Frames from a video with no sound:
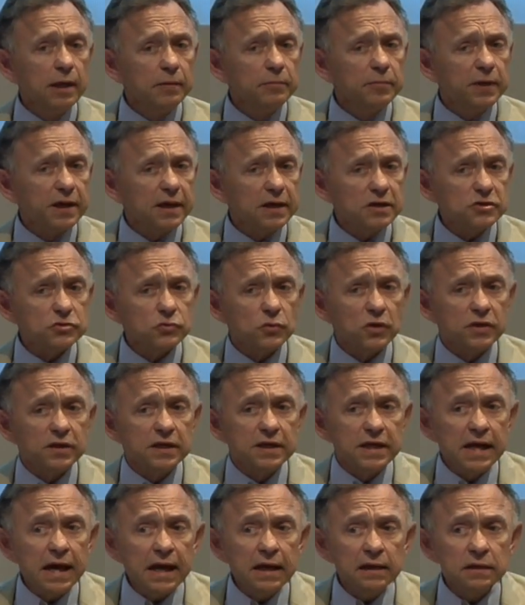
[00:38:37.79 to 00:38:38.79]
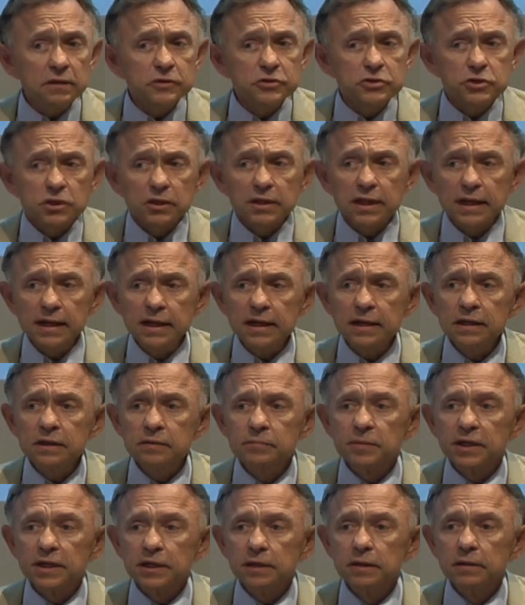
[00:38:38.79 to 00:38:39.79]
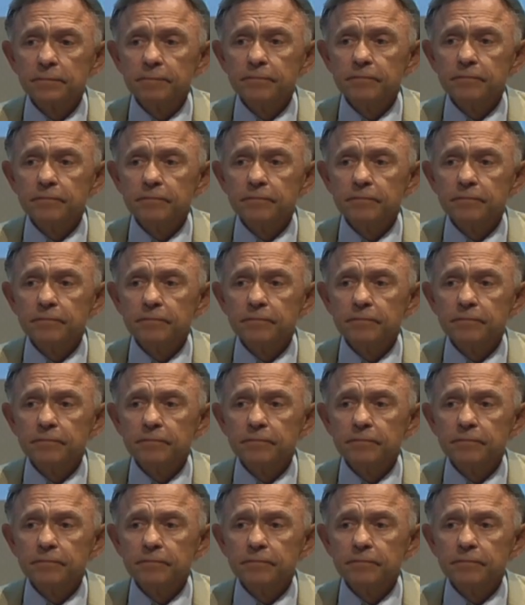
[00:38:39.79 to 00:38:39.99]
Because with a knowledge economy,